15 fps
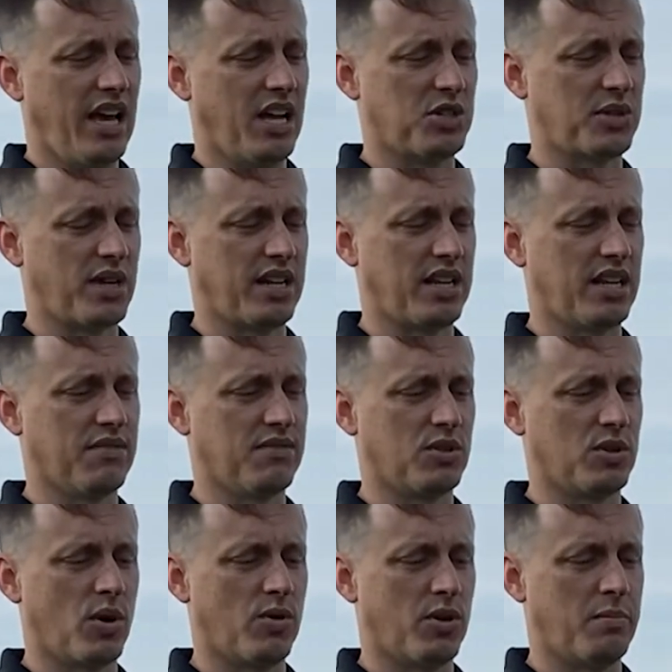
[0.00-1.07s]
and try to give
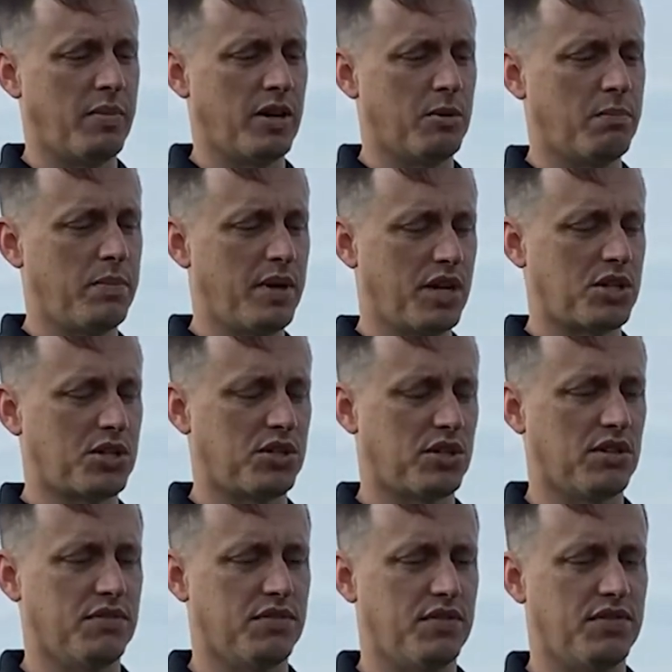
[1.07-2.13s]
the grower a better
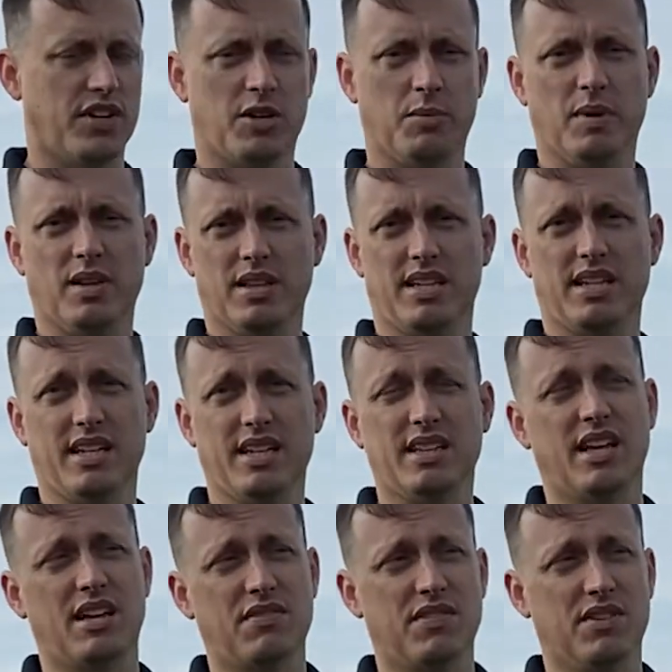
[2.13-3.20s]
picture of the variability
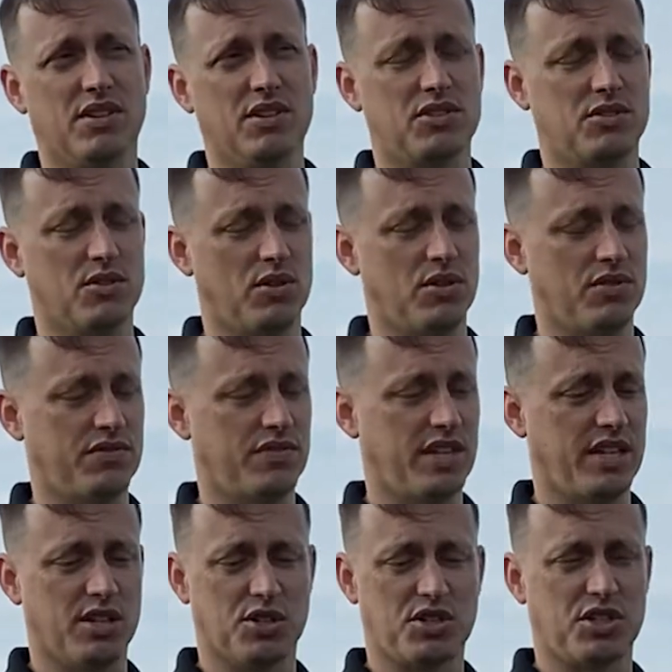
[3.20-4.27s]
in that field. So if
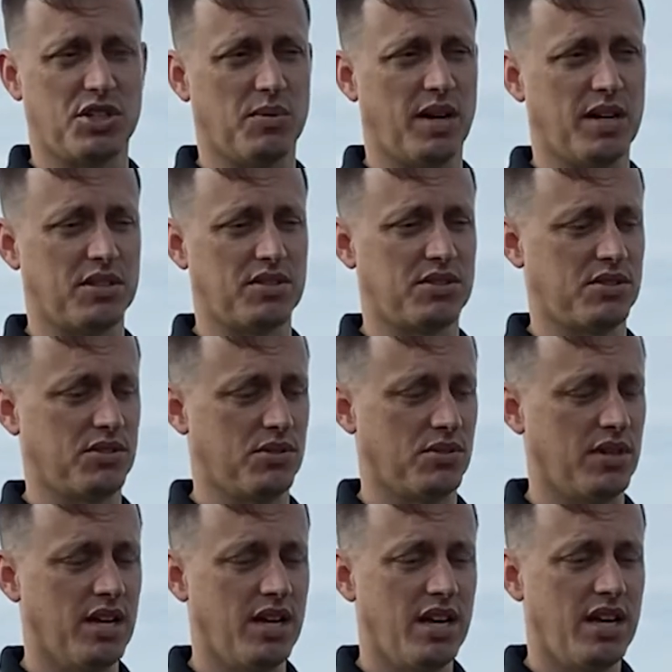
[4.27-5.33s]
he or she wants
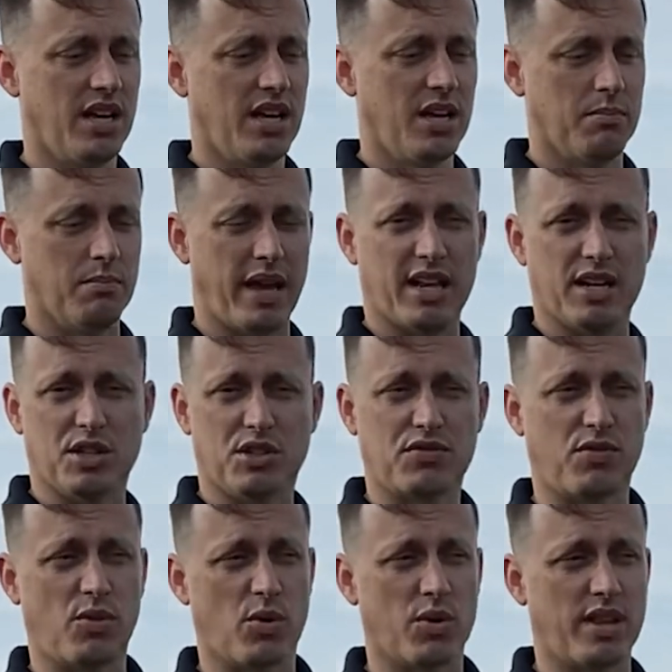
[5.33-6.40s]
to
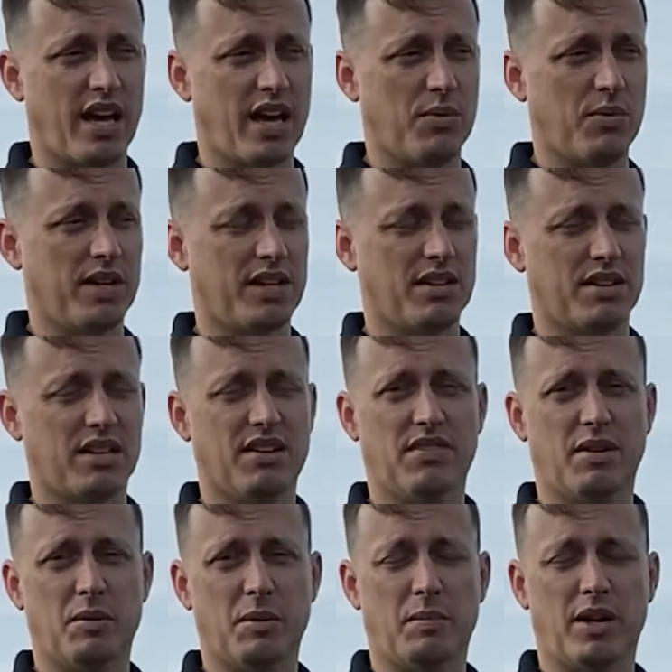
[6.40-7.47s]
manage for that, we can
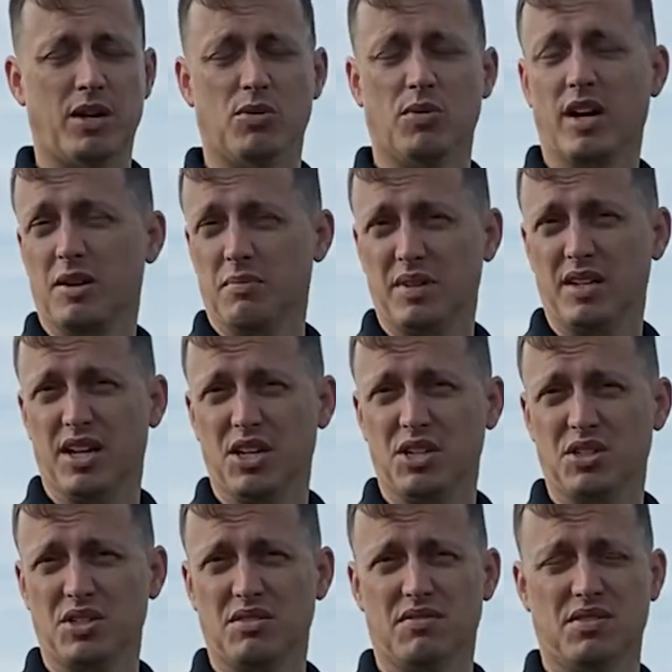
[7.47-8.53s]
give them a better
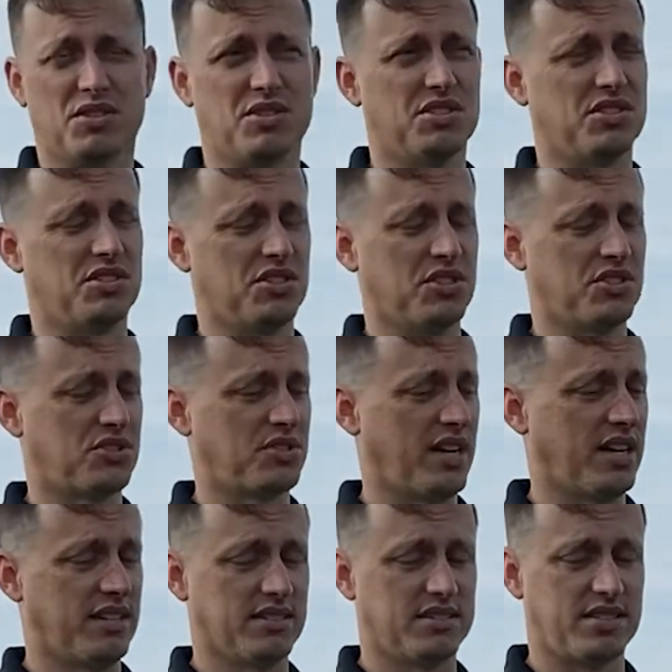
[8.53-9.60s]
recommendation versus just
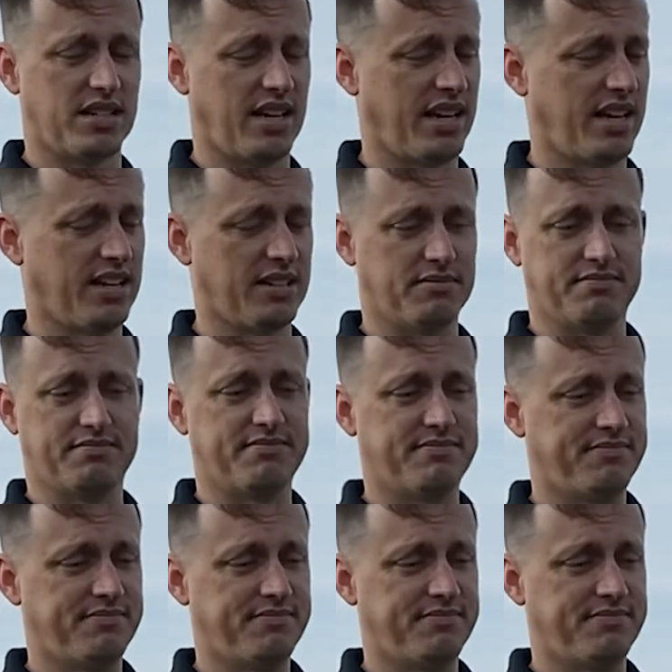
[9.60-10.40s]
trying to say, hey,